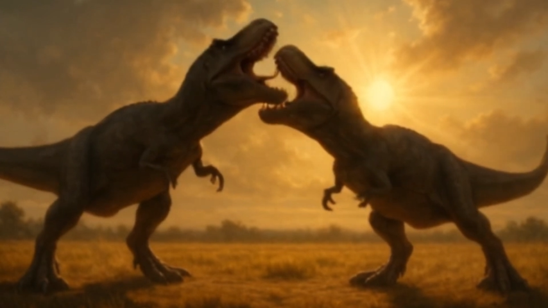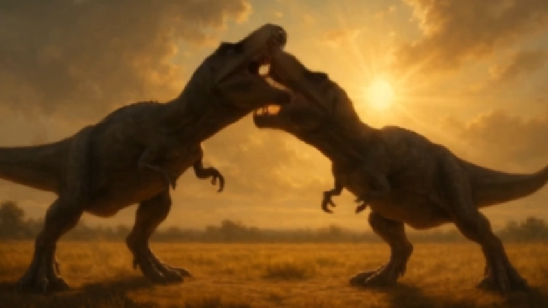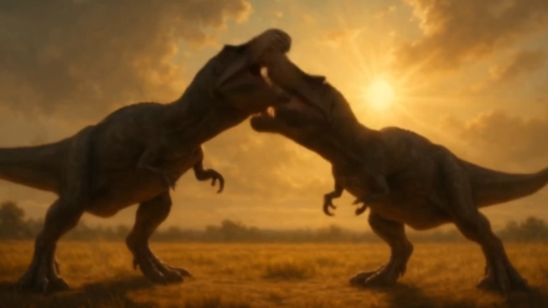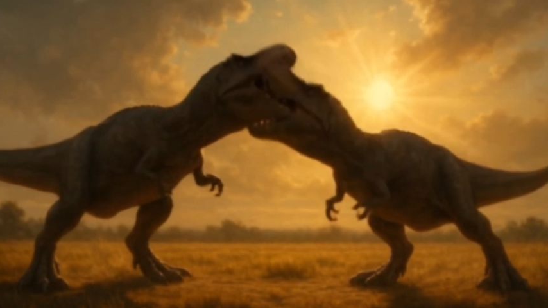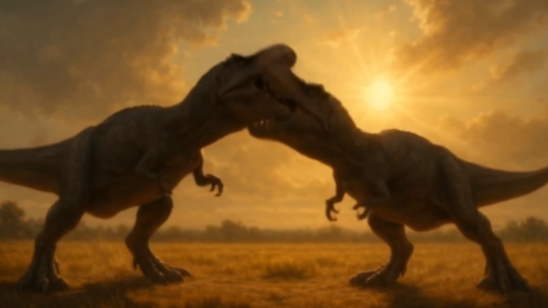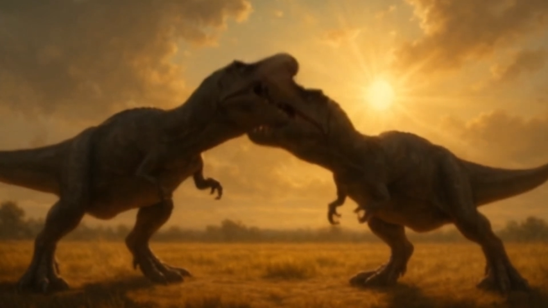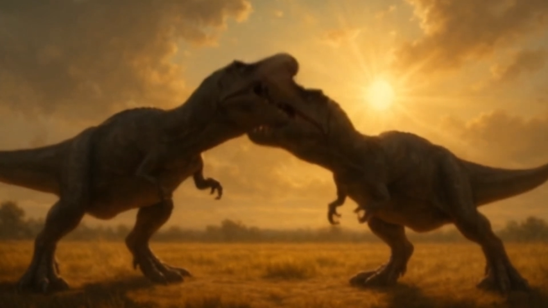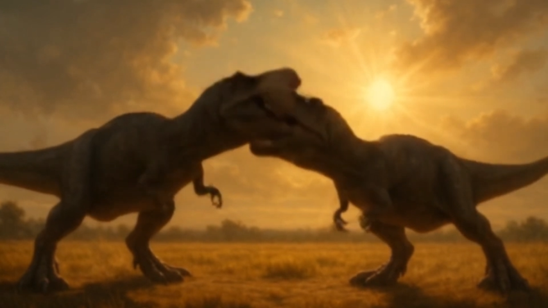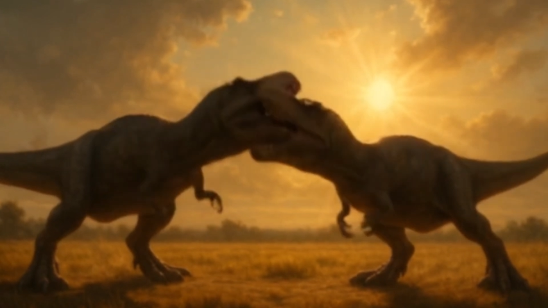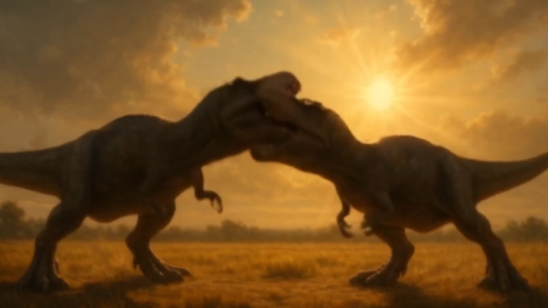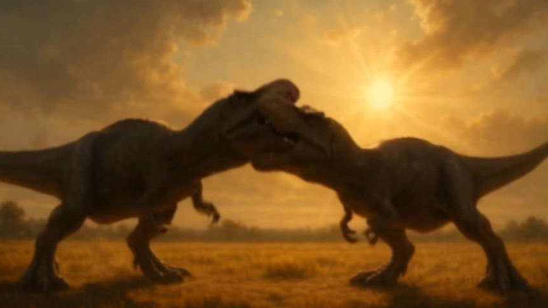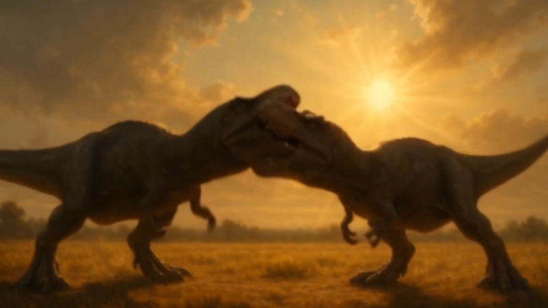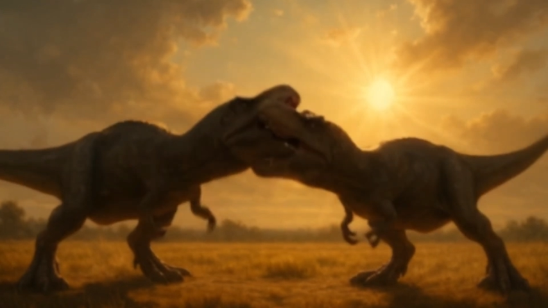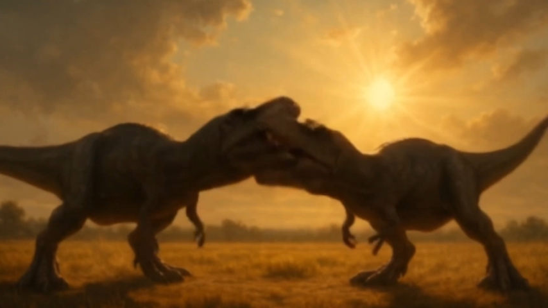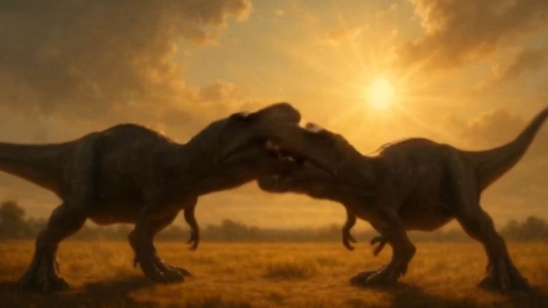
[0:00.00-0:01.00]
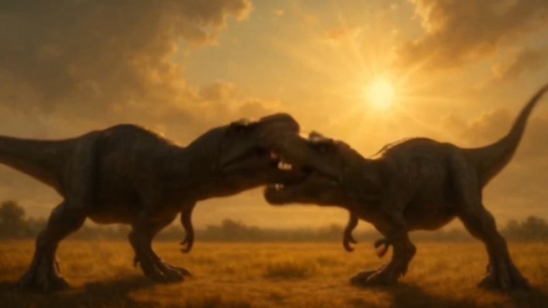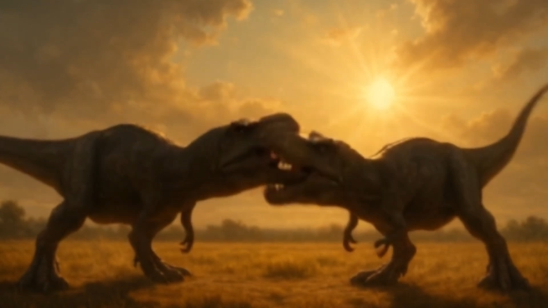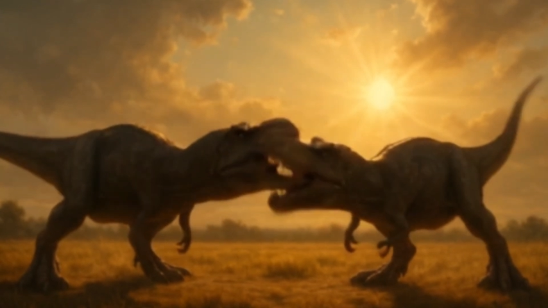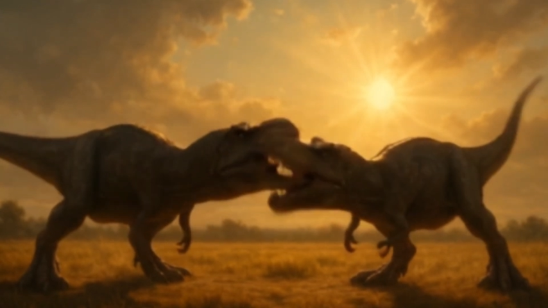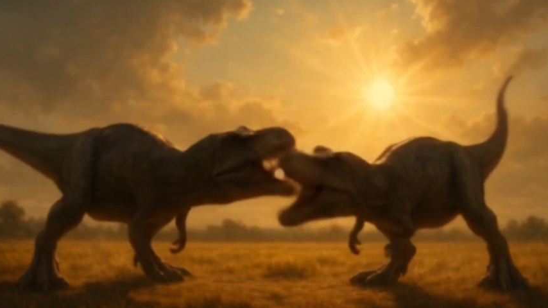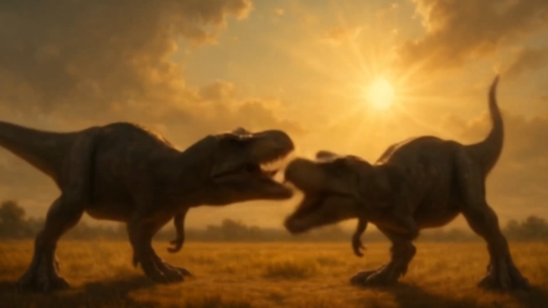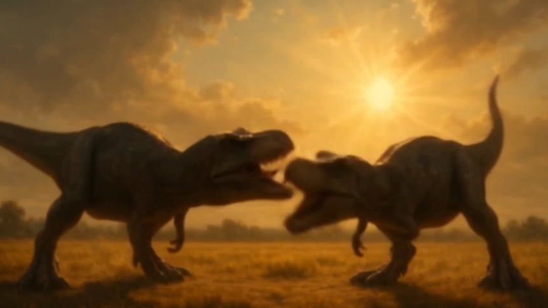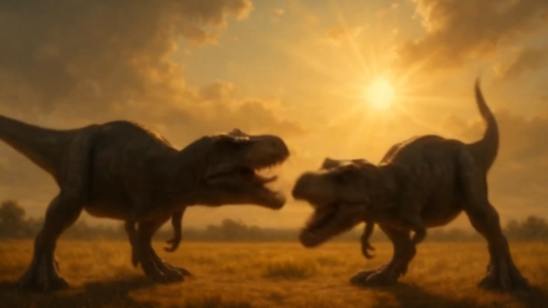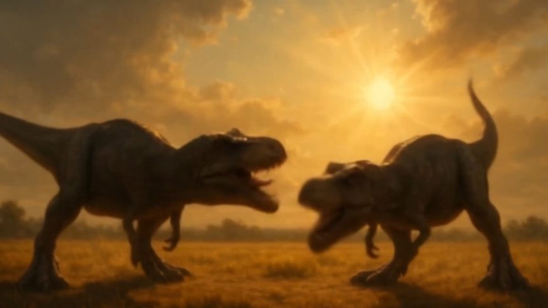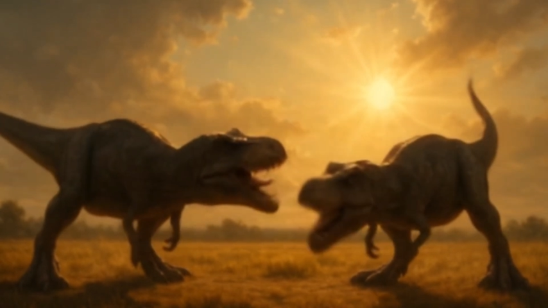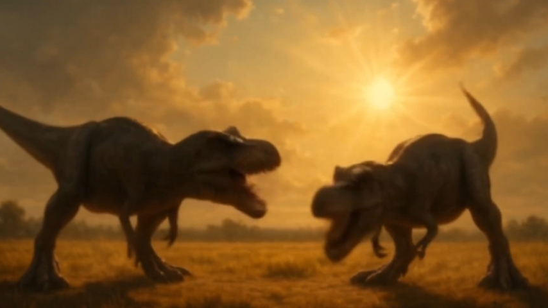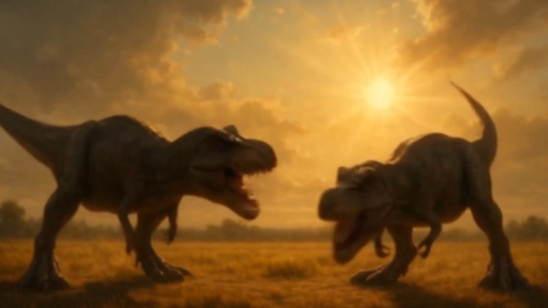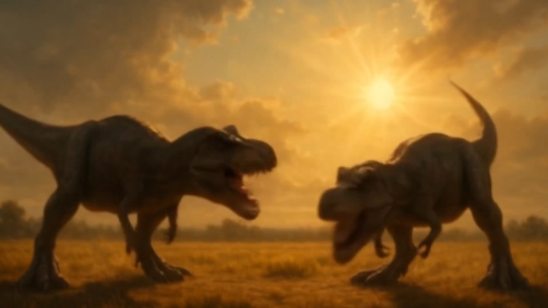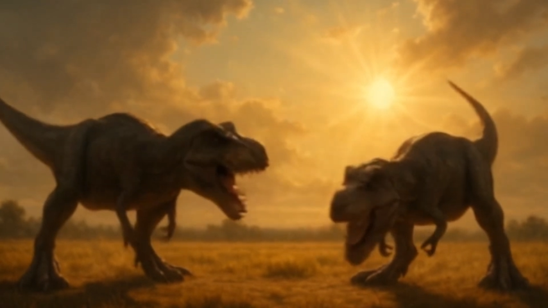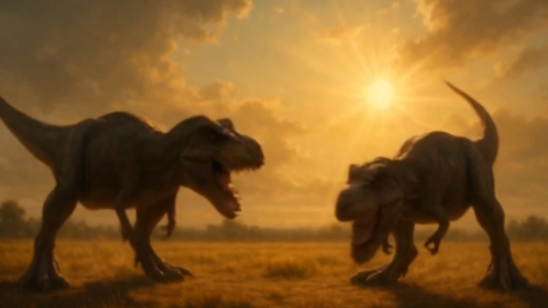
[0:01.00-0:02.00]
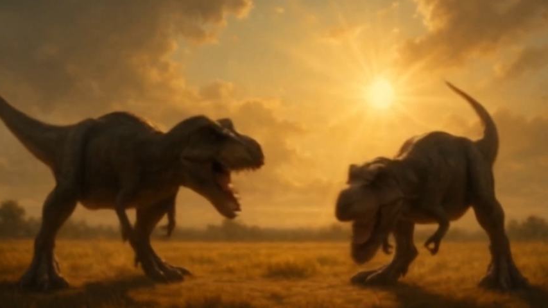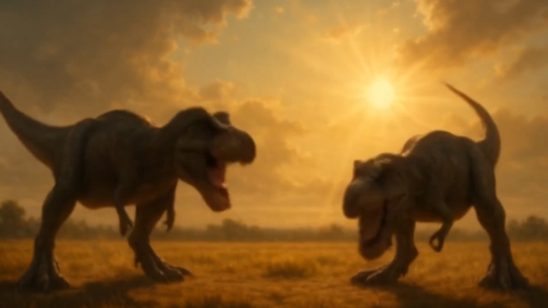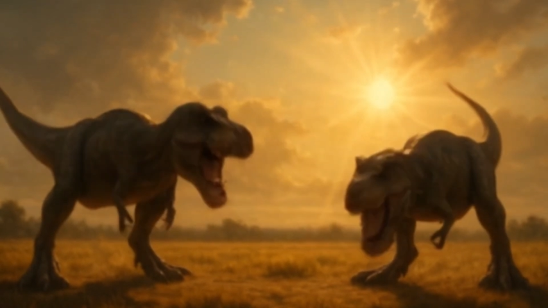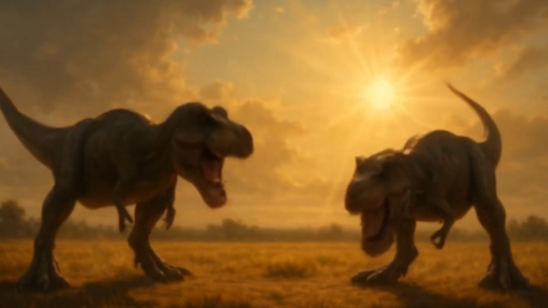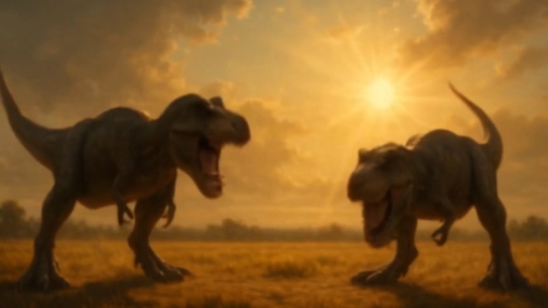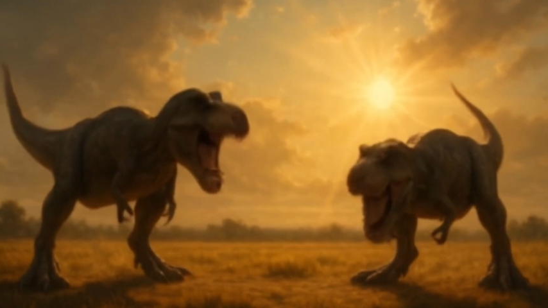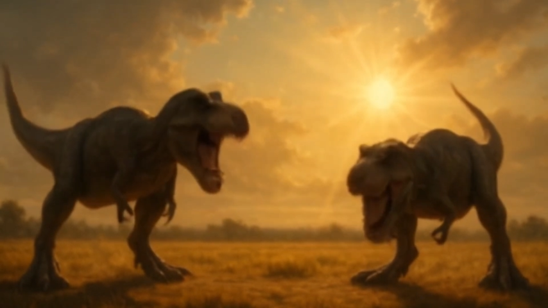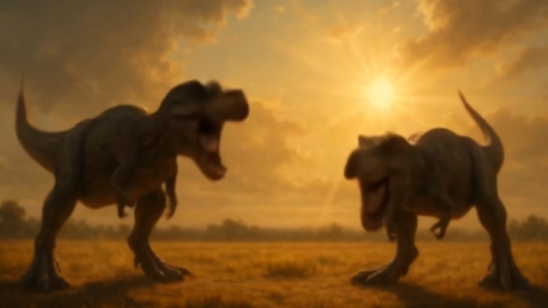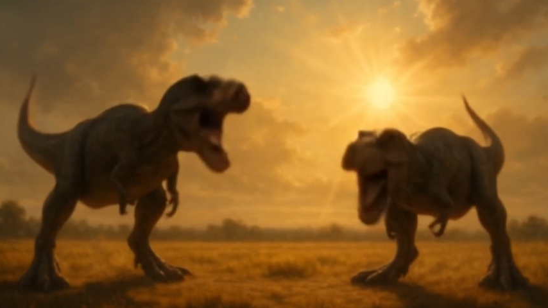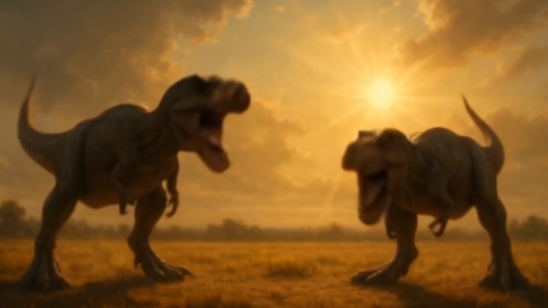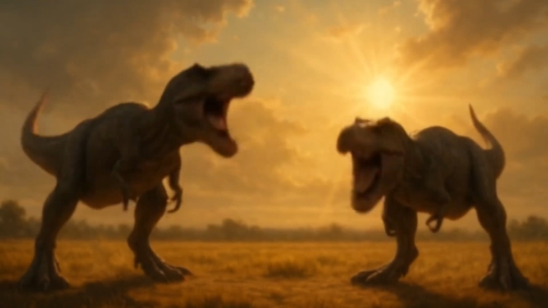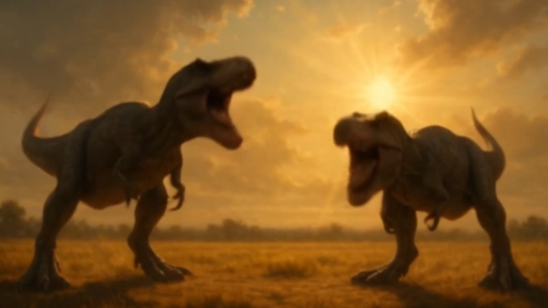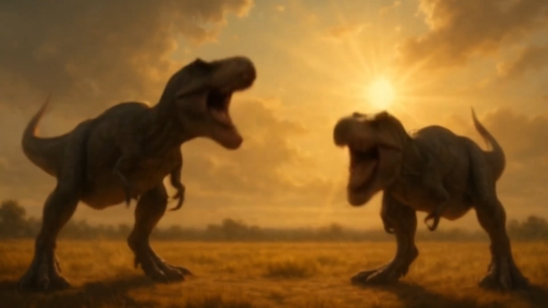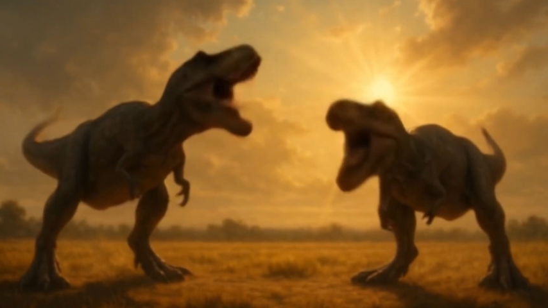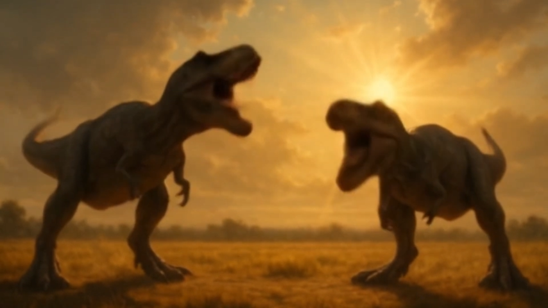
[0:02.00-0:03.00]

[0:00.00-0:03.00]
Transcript: No face is visible, so there are no lips to read.